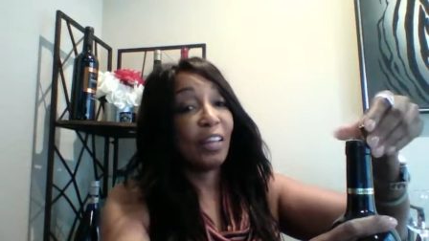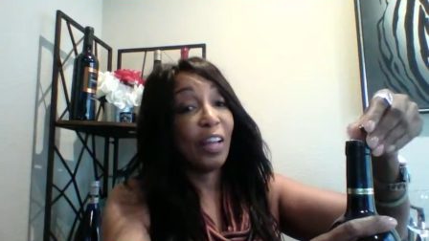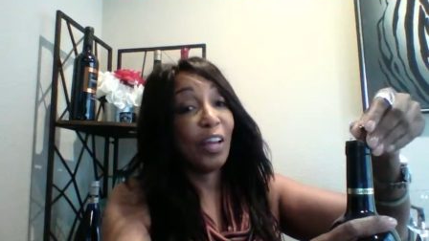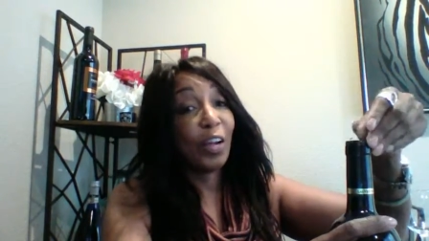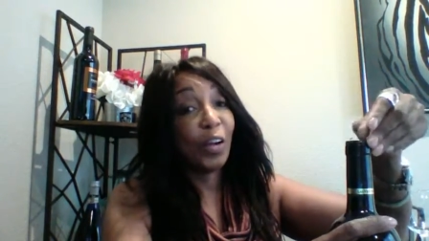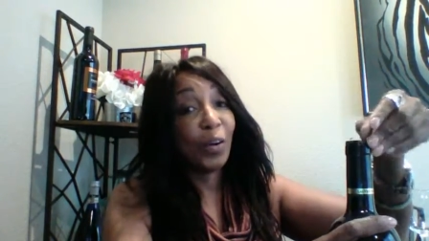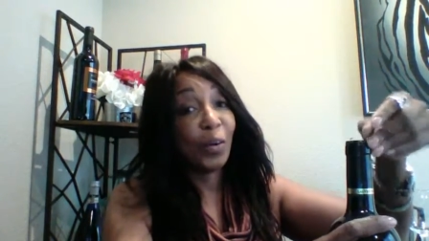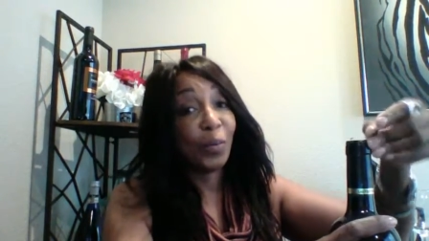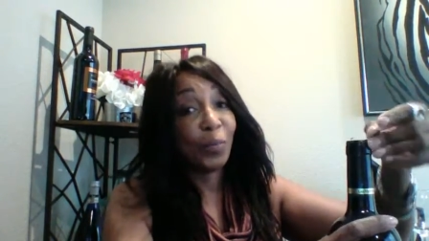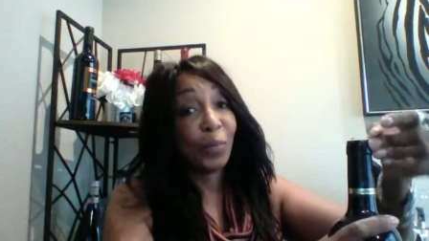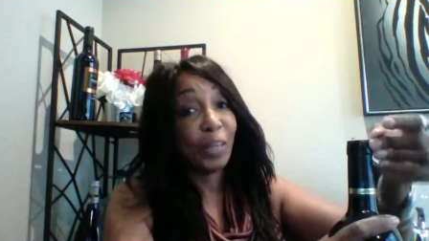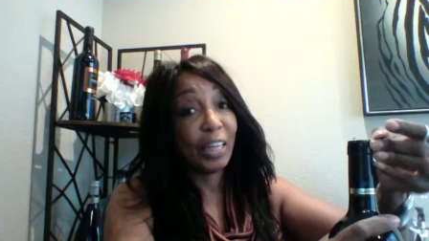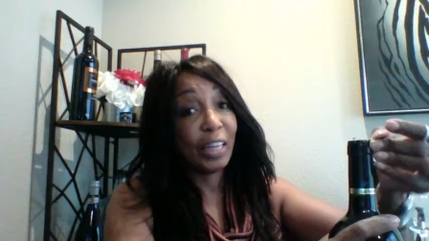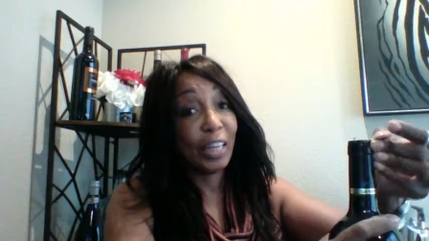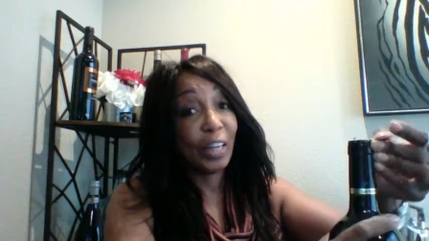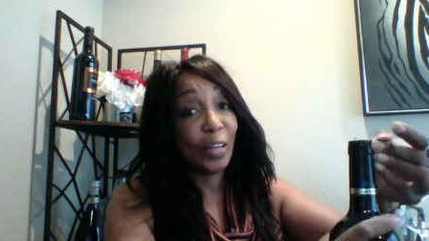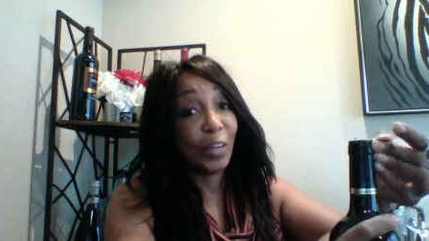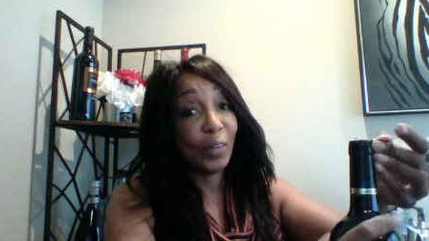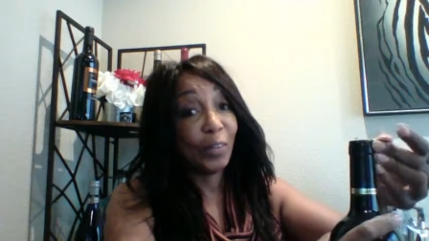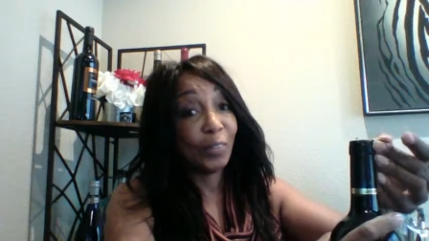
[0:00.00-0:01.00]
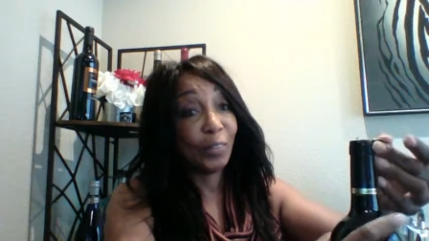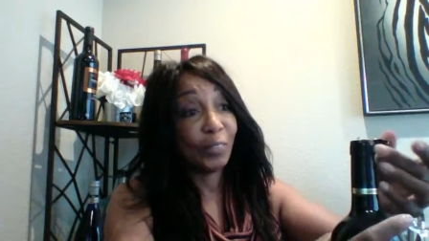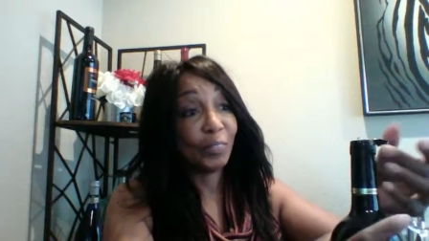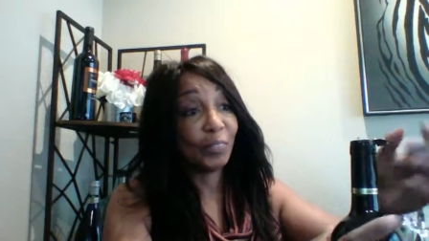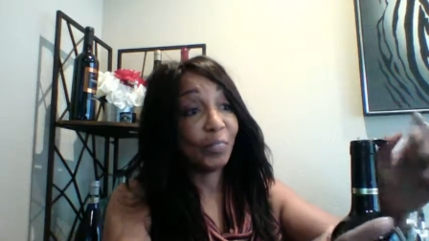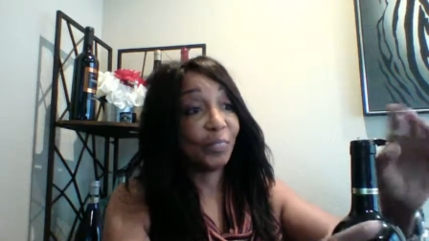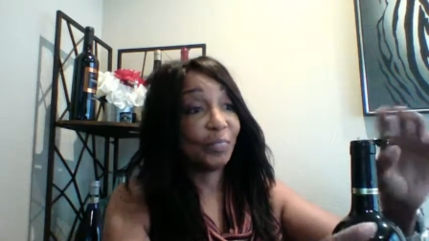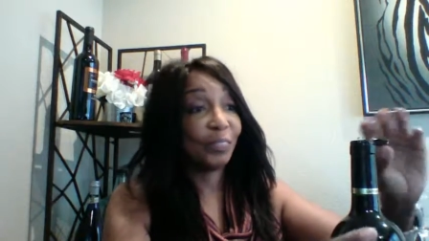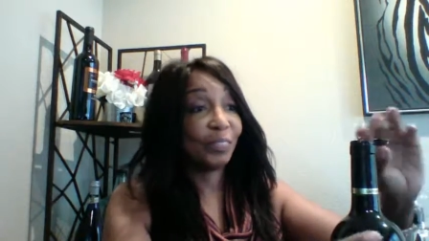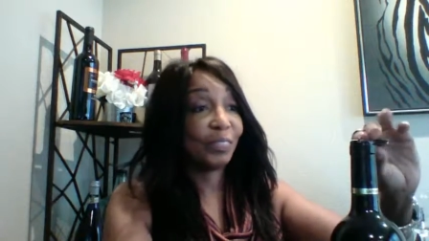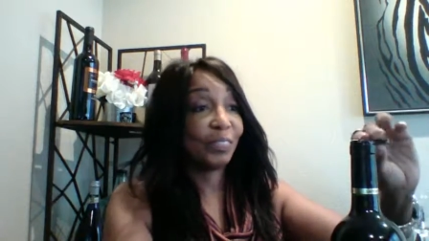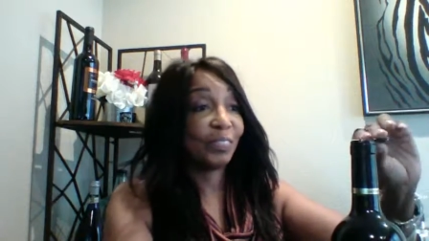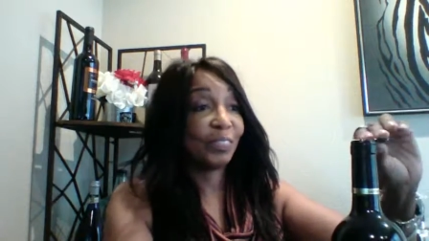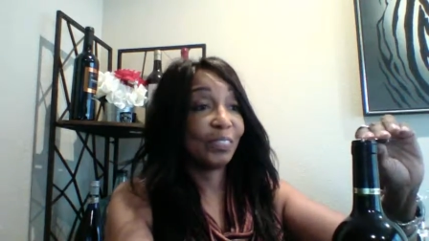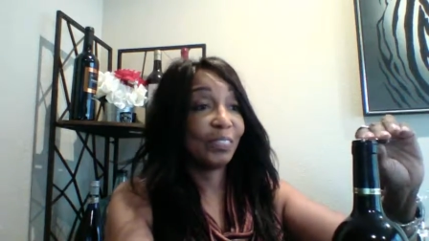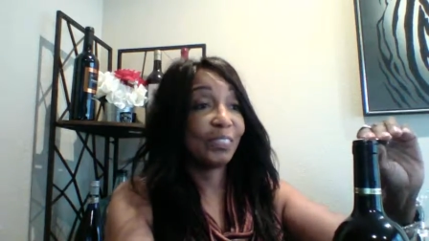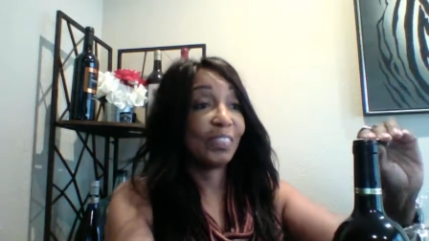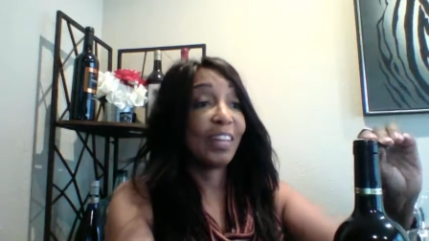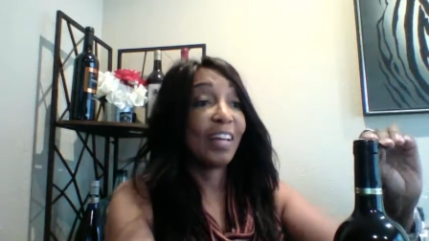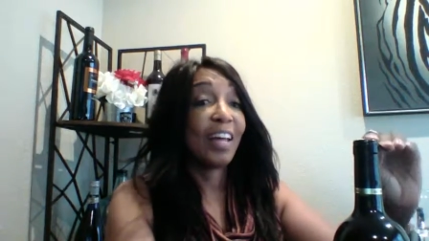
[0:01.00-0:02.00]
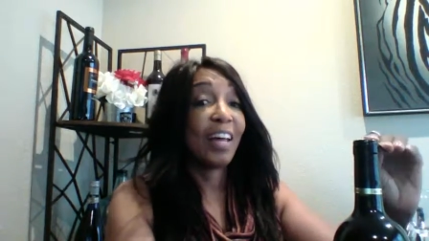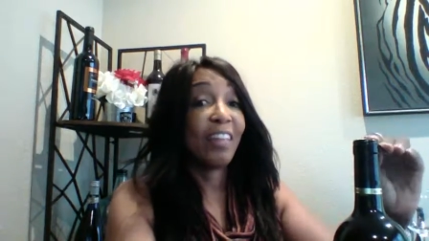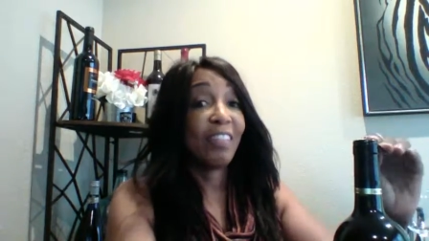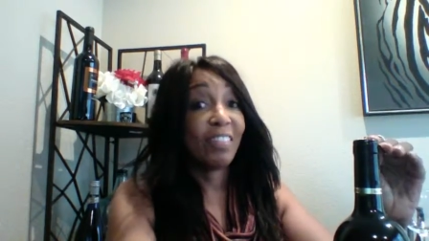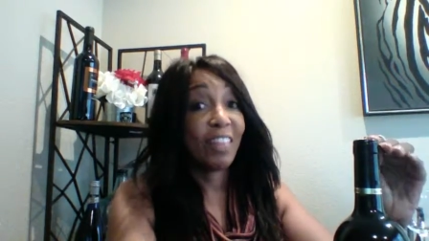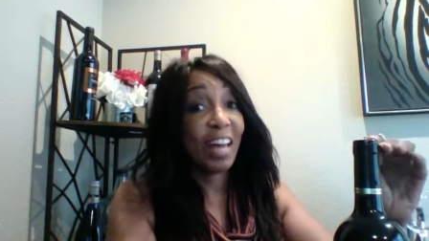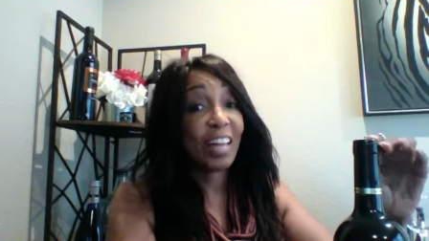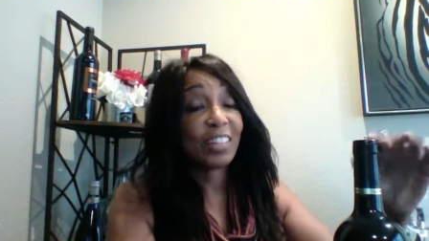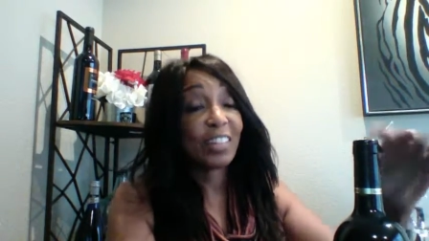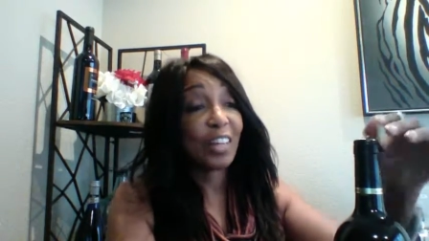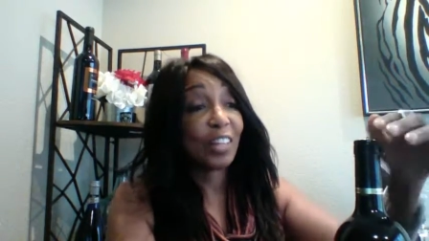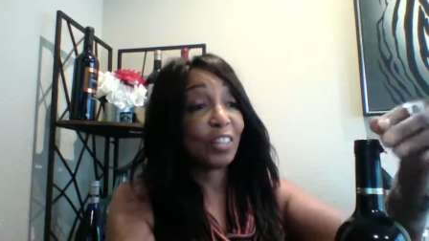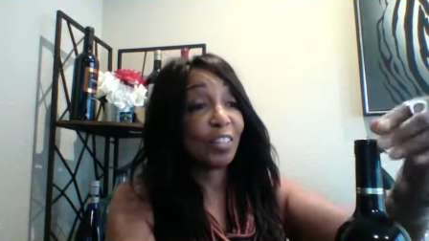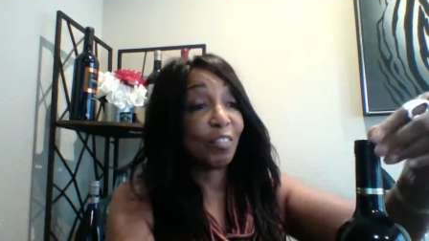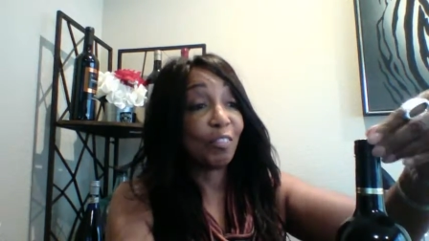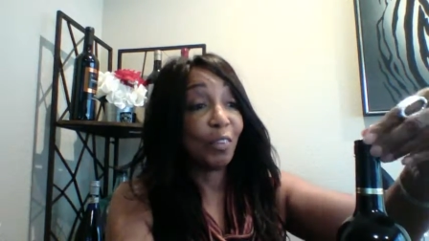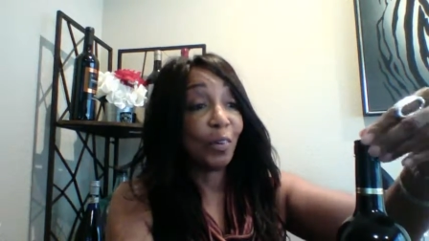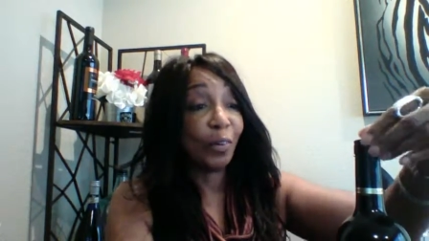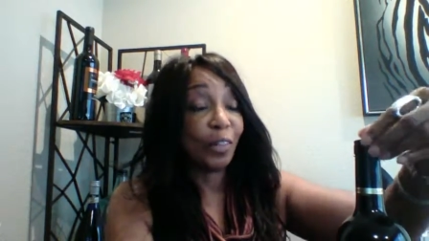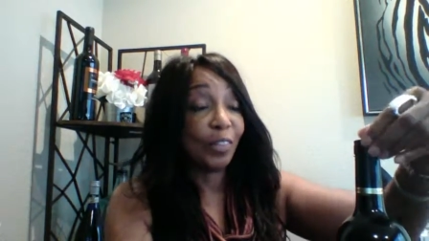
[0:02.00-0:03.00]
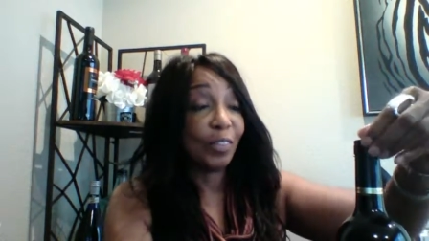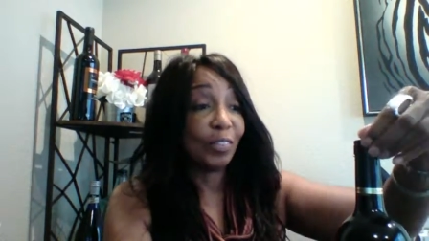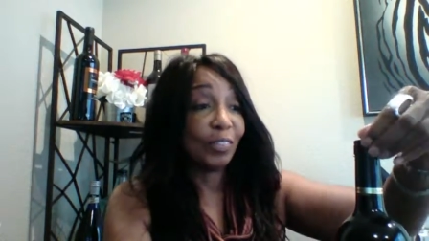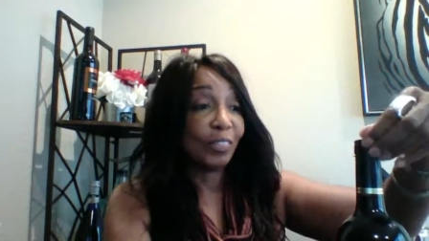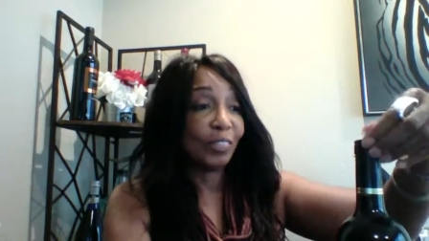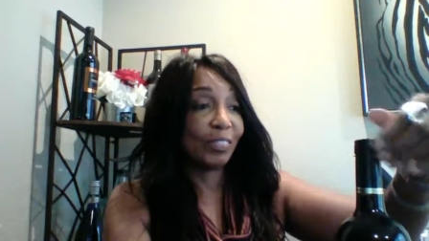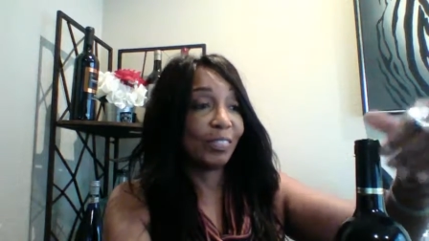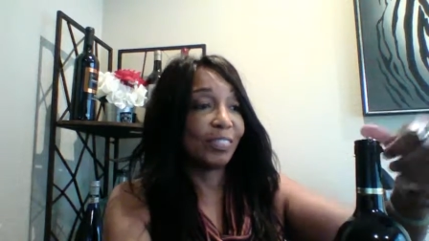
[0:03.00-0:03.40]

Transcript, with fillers: there we go. That cut the foil.